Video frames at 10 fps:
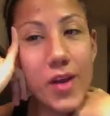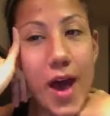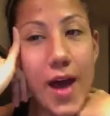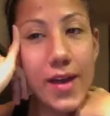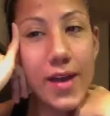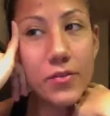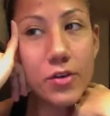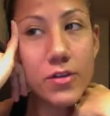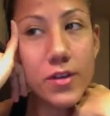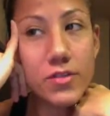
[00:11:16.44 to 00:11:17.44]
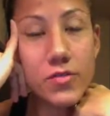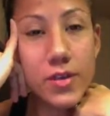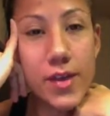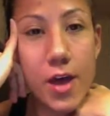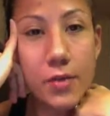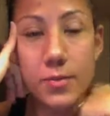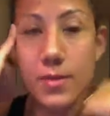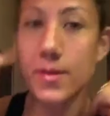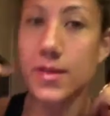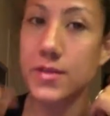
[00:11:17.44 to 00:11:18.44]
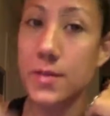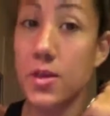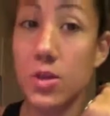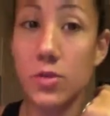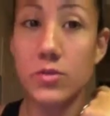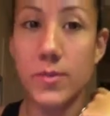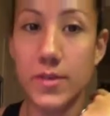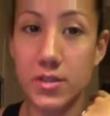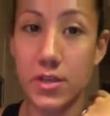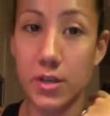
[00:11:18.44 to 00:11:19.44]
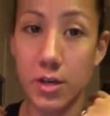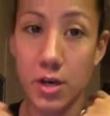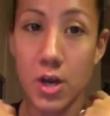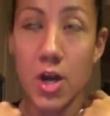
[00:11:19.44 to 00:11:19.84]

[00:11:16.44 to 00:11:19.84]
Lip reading: I have learned that's really helped me, because I'm a huge binge eater.